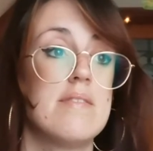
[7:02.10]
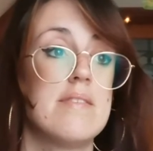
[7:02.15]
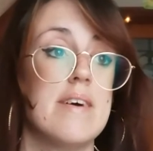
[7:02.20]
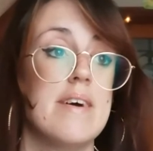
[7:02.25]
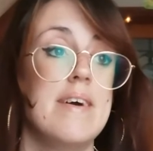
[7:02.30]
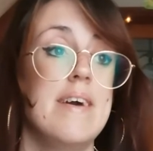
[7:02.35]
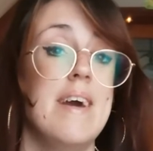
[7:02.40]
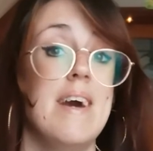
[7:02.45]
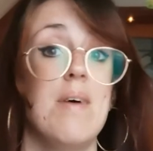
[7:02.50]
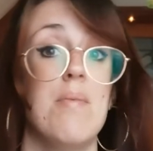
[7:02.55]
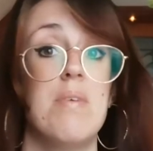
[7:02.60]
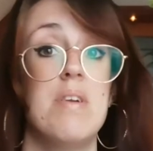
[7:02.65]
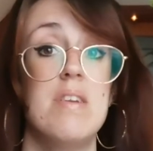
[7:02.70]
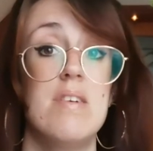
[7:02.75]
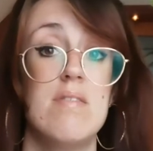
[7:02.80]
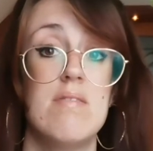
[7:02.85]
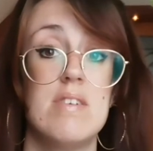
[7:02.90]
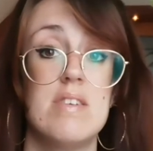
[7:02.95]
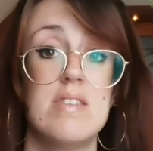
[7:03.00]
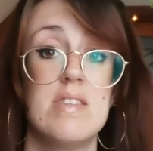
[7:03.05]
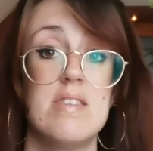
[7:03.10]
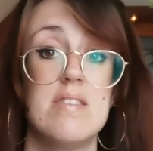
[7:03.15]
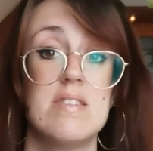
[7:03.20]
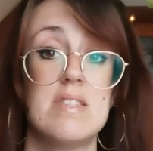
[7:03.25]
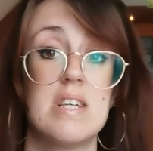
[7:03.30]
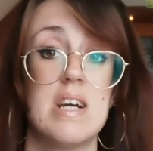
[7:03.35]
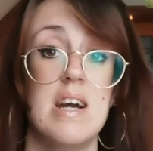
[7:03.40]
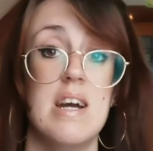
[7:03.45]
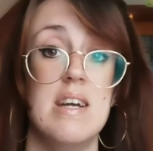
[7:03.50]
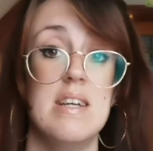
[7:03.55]
So yeah, when you resist
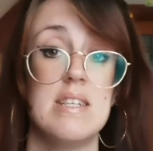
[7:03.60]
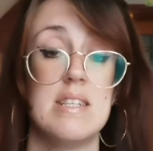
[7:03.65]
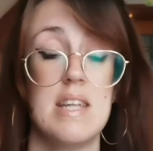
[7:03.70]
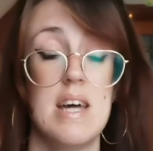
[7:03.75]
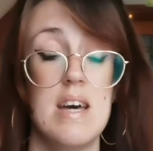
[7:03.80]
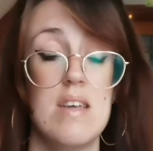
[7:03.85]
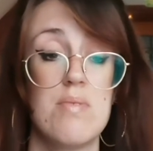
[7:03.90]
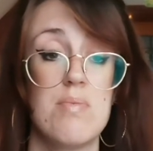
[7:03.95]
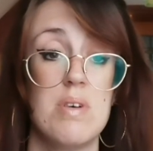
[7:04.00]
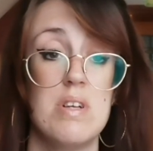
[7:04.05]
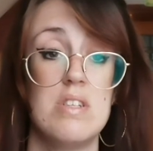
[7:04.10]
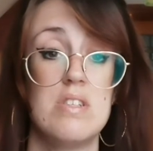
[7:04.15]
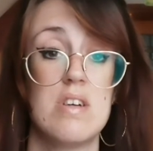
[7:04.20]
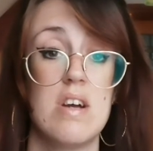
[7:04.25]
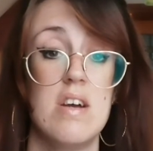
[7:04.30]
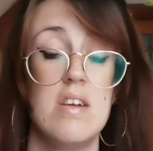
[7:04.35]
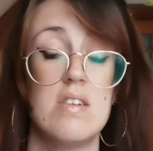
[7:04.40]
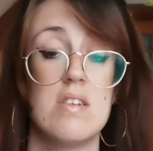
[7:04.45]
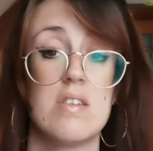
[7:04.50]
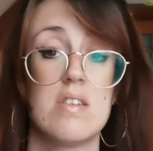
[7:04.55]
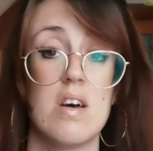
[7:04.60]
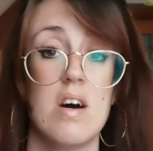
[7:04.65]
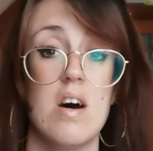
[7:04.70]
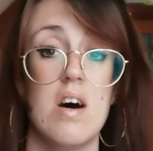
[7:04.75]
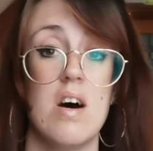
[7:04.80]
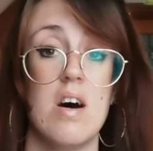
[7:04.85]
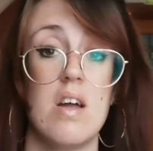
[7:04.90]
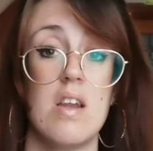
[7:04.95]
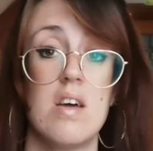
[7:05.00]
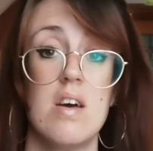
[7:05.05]
change, that's when change is
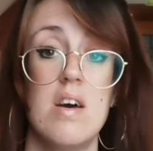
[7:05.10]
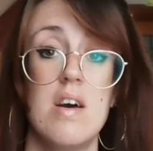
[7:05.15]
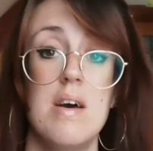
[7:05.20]
hard,